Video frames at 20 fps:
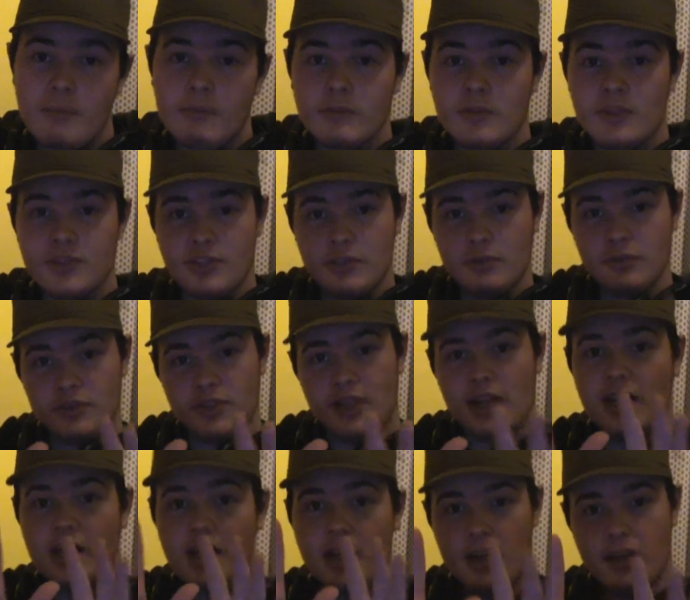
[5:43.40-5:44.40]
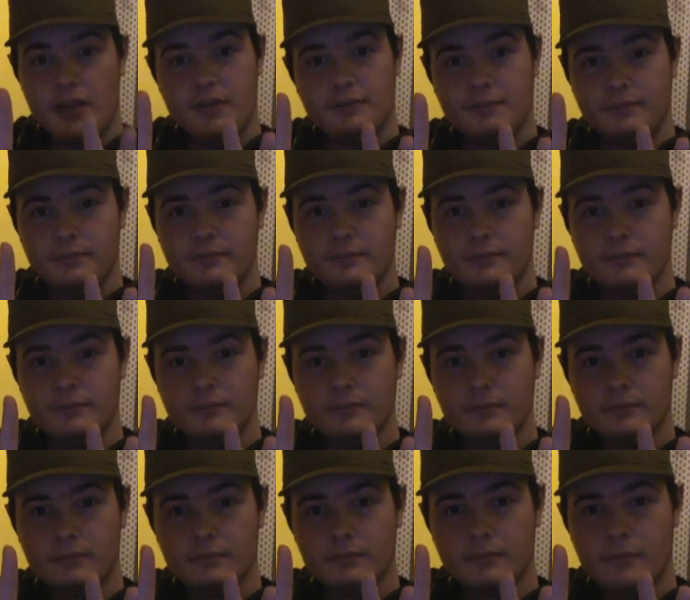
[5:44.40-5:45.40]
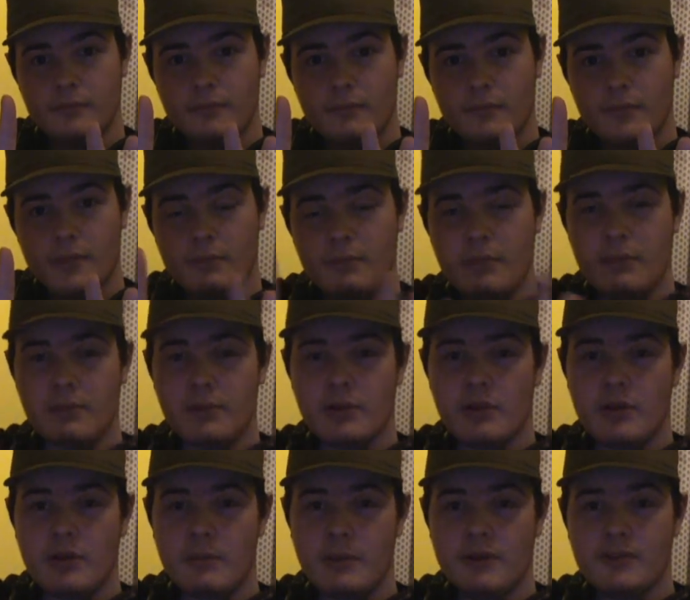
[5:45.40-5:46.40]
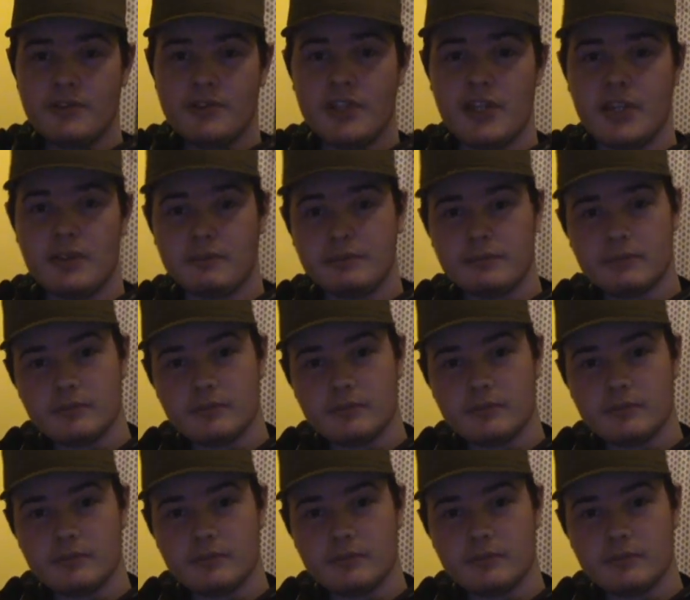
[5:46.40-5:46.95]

because it looks like a gun. People are going about saying,